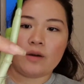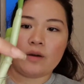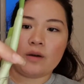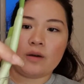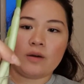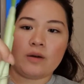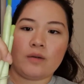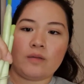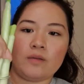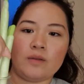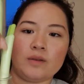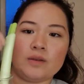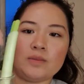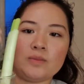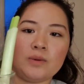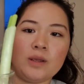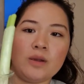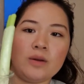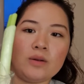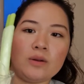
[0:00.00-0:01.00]
of the
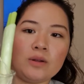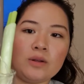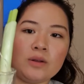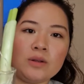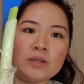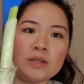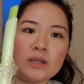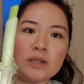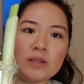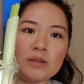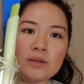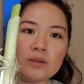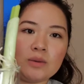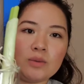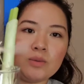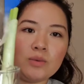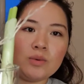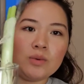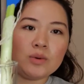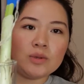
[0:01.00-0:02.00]
spring onions into the
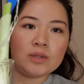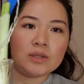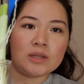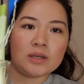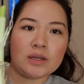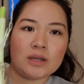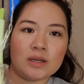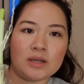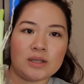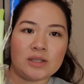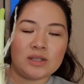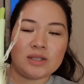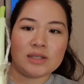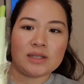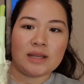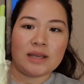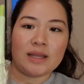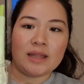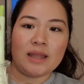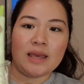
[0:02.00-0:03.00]
water just
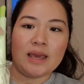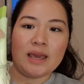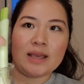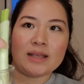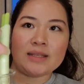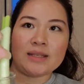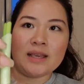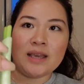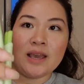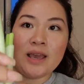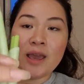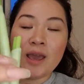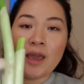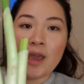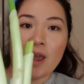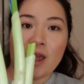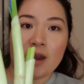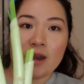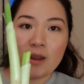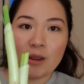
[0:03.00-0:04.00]
like this,
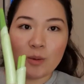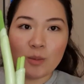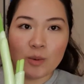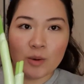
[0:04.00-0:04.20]
and it will